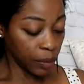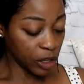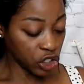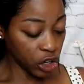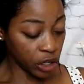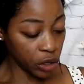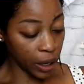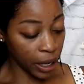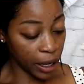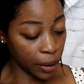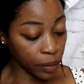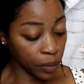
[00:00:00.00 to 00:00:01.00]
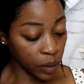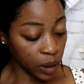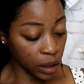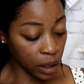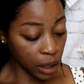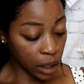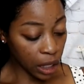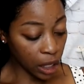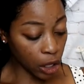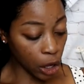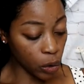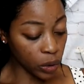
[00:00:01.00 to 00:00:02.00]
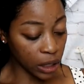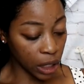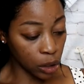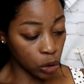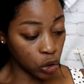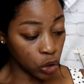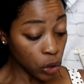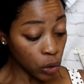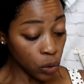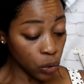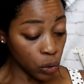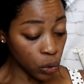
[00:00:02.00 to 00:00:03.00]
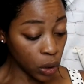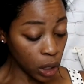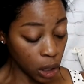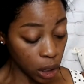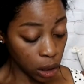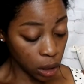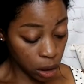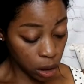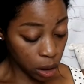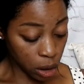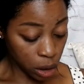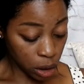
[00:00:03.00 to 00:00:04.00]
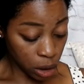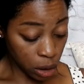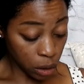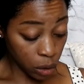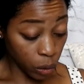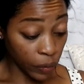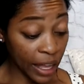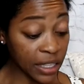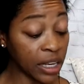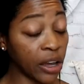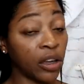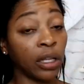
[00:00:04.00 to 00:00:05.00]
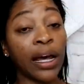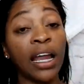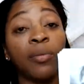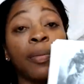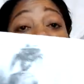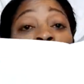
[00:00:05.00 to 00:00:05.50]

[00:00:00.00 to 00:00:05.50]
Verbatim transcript: let me show you. Um, it goes into, well, they tell you a lot